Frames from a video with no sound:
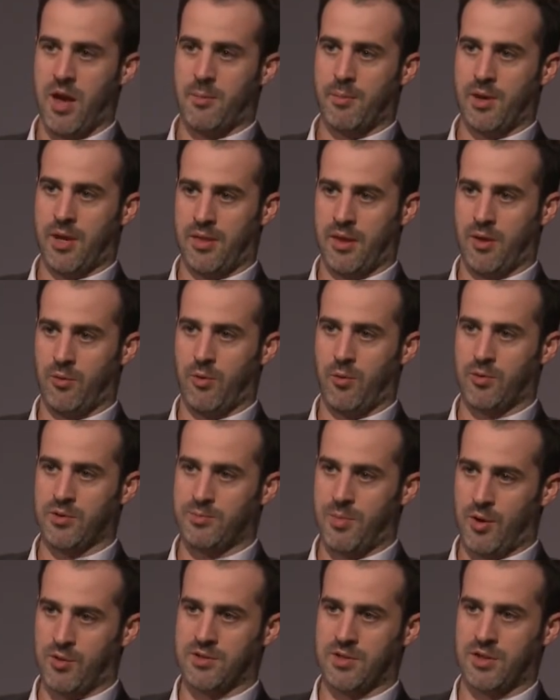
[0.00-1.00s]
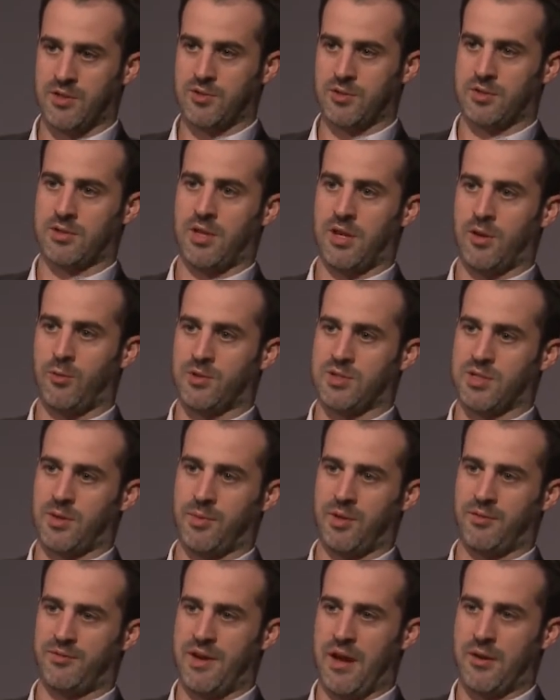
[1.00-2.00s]
but I think what was most interesting was
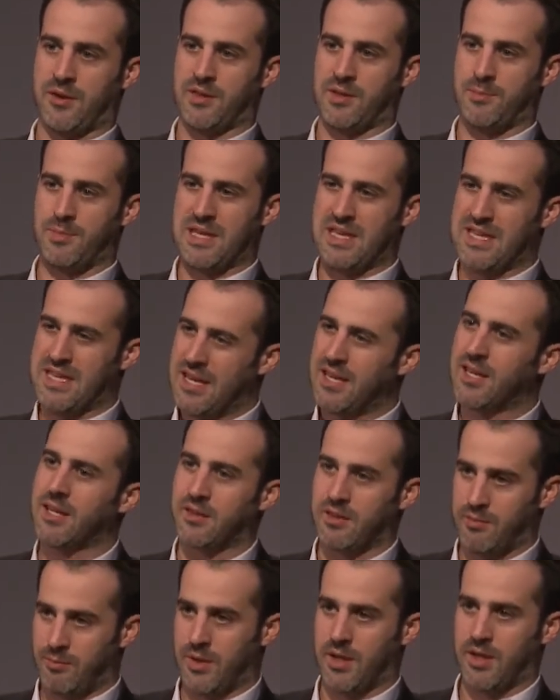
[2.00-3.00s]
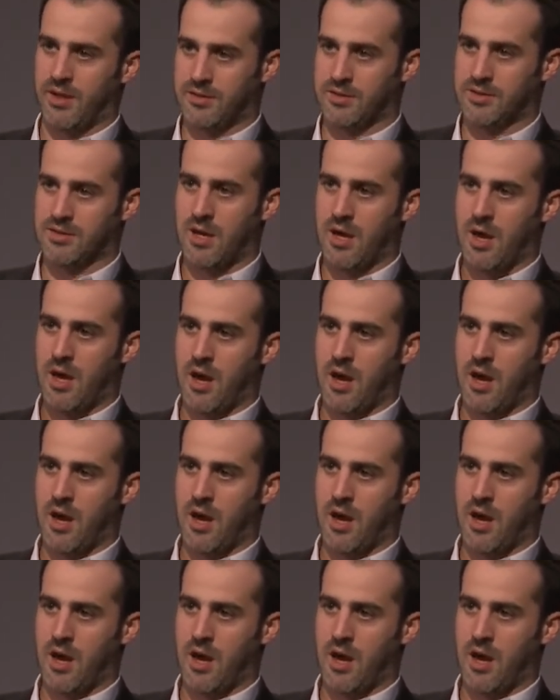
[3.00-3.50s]
something found at the beginning of the minutes,